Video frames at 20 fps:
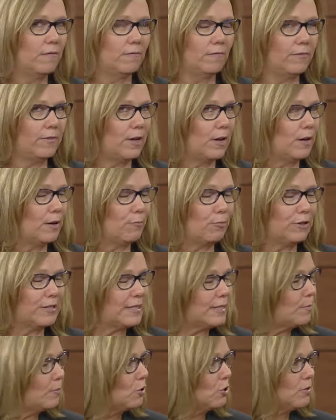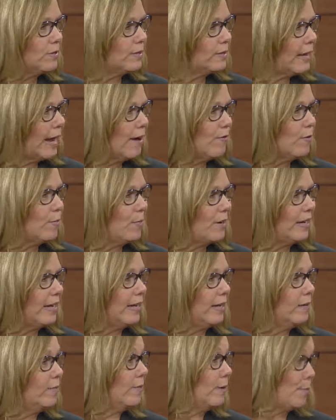the principals,
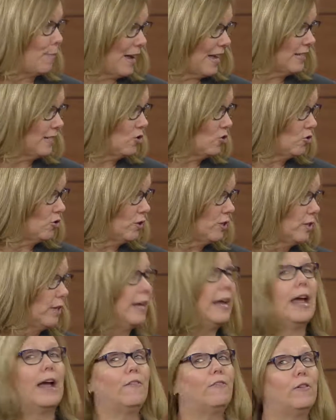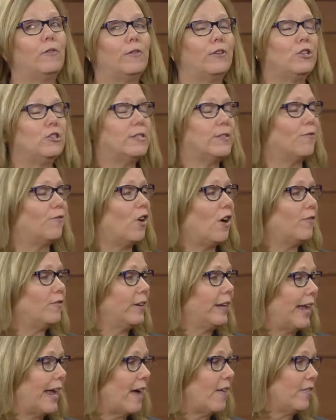everybody, the pastors, everyone who's involved in
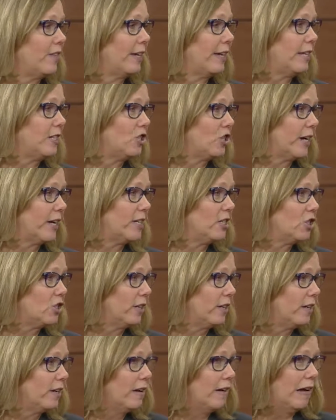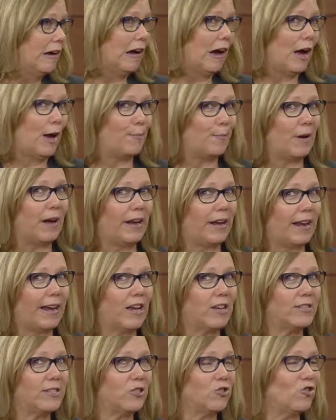Catholic education. Mm-hmm. Um, and I
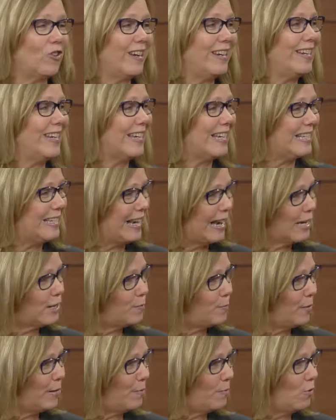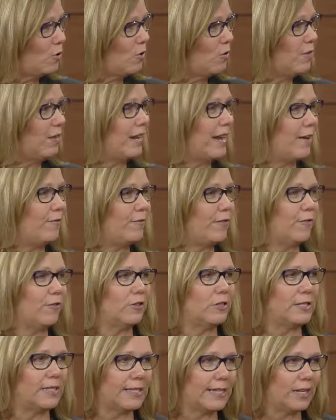also try to connect people that have
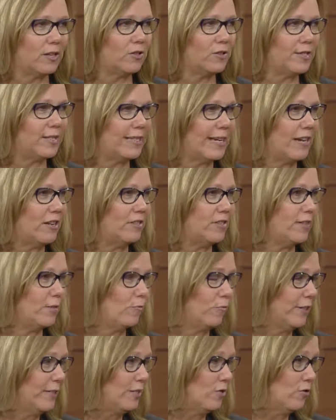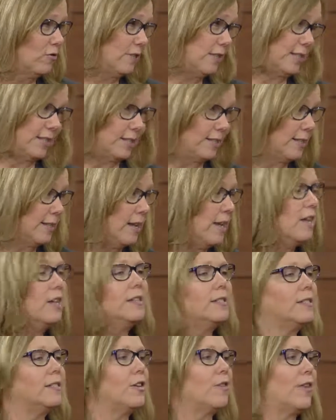different skills, talents, and resources
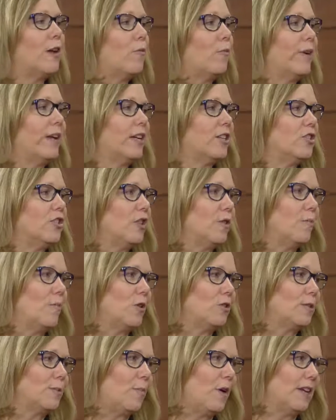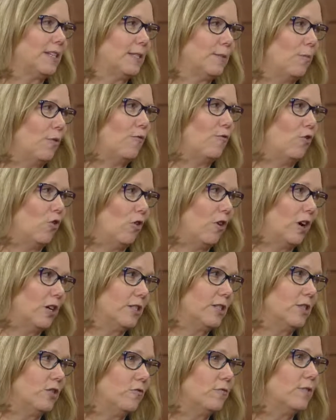so that we can do the most possible for our mm-hmm.
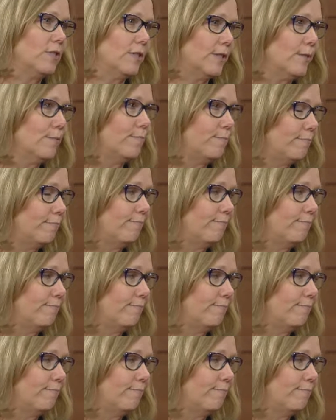students. Mm-hmm.